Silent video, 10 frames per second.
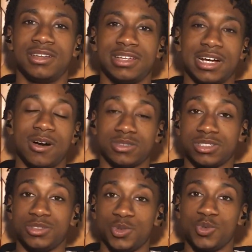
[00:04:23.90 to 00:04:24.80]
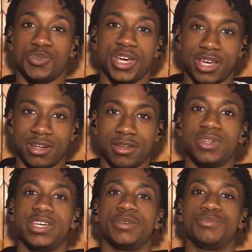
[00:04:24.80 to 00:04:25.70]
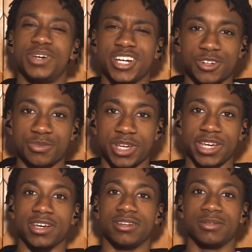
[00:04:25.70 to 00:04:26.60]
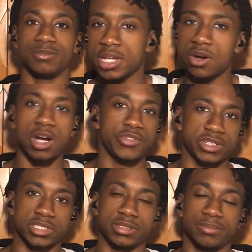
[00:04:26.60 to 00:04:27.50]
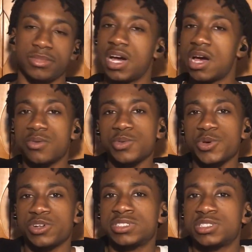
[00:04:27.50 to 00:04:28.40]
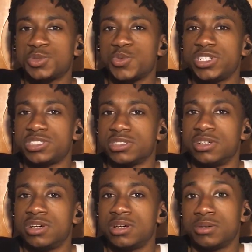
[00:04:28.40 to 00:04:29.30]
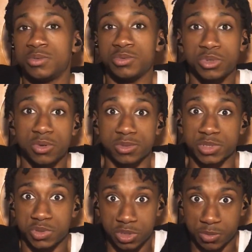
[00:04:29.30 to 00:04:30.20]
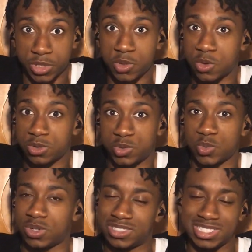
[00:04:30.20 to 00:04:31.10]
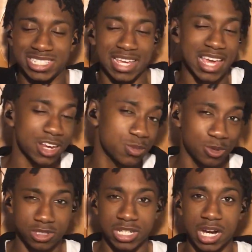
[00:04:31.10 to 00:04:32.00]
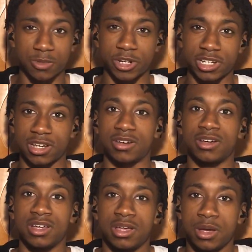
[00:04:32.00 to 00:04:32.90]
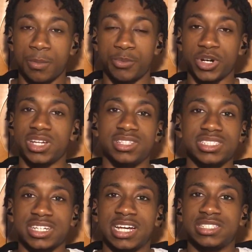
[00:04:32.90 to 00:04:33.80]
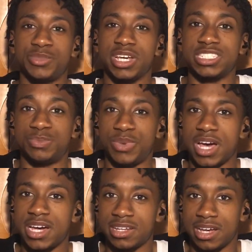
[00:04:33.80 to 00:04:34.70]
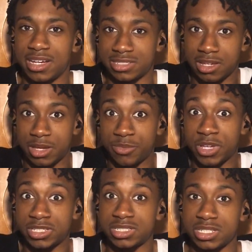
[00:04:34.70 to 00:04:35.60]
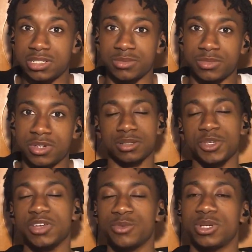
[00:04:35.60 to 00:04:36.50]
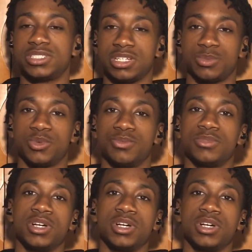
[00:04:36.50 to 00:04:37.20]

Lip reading: I was a new man, a better man. Now obviously, I don't know your situation. Who knows? You could be going through a terrible time right now, but it doesn't have to be as bad as it may seem. Let me give you an example.